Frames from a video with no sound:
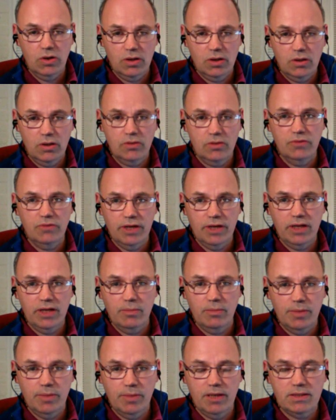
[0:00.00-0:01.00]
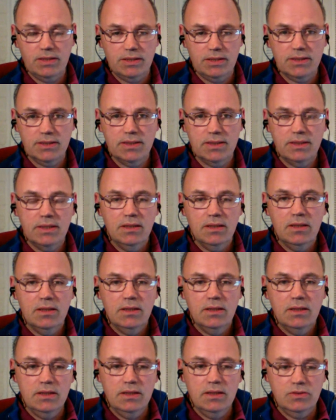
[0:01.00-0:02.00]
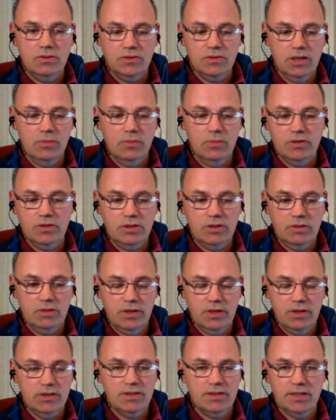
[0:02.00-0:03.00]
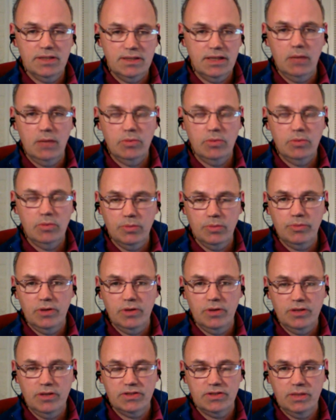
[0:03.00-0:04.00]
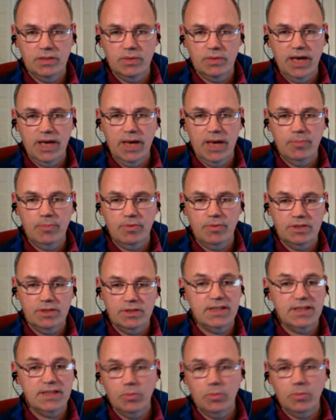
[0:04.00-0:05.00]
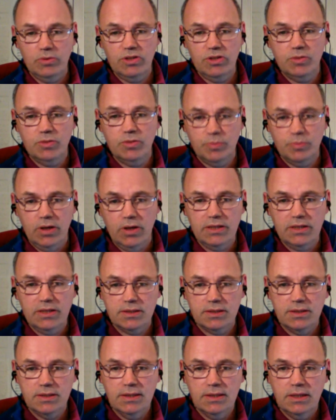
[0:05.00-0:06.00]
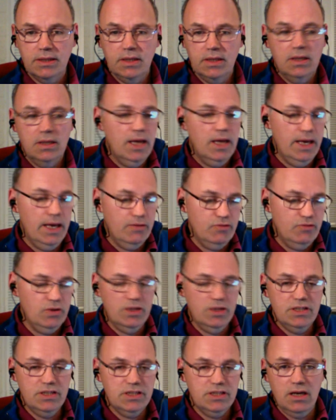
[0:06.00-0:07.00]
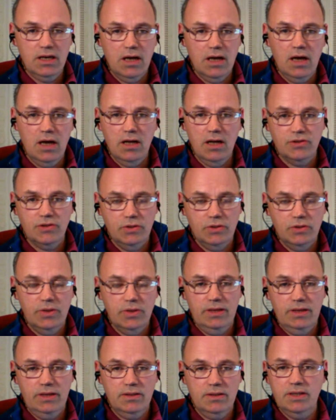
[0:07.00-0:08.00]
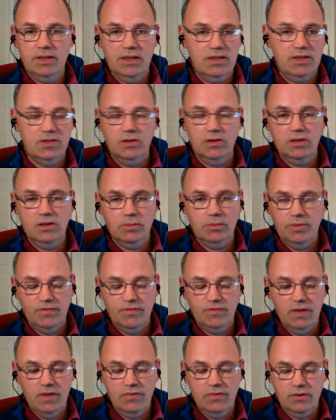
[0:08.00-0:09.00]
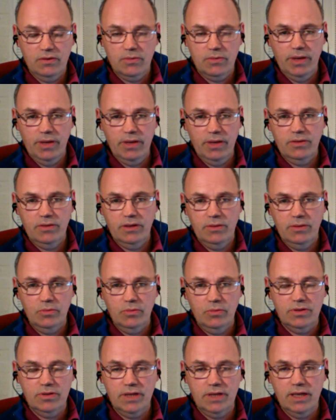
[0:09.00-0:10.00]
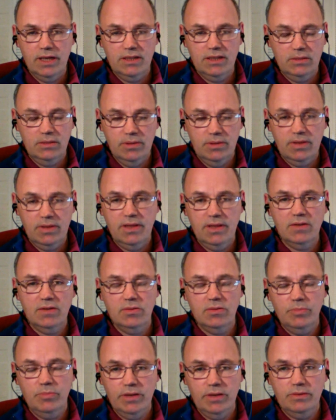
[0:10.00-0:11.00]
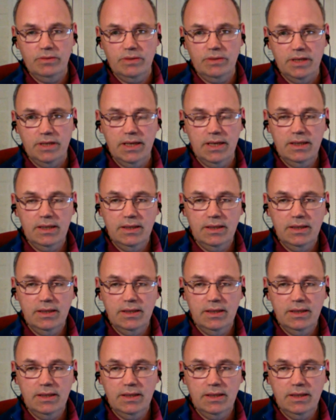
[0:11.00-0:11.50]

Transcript: on a regular basis. Yeah. Until someone turned around and said, "Double your price and see what happens." He doubled his price, and really stuck hard to it and said it's not going to be 500 pound anymore a day it's going to be a thousand pound a day